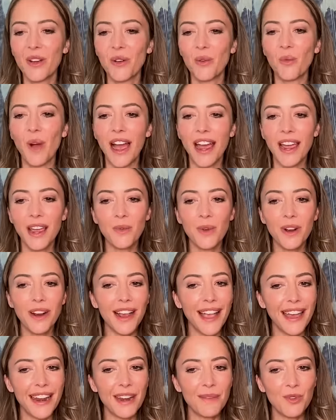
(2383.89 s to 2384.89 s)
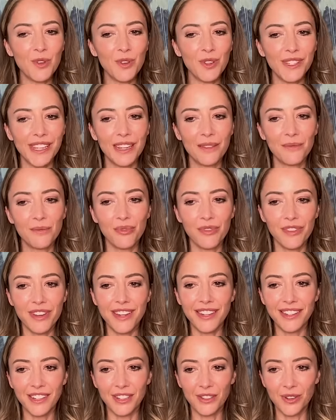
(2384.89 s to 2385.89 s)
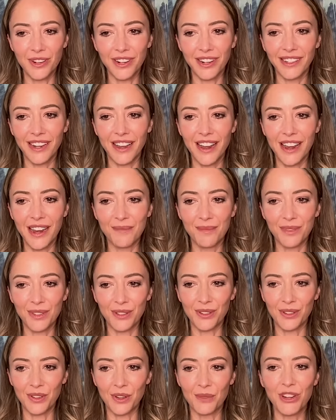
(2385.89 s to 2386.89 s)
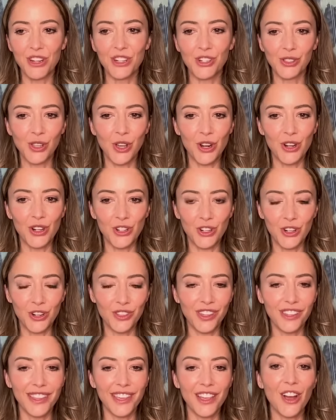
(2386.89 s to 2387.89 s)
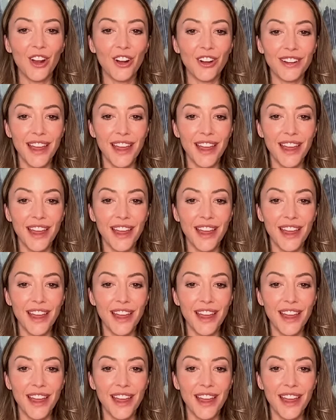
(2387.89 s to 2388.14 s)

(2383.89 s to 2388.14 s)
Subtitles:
Why were animals in prehistoric times so much larger than they are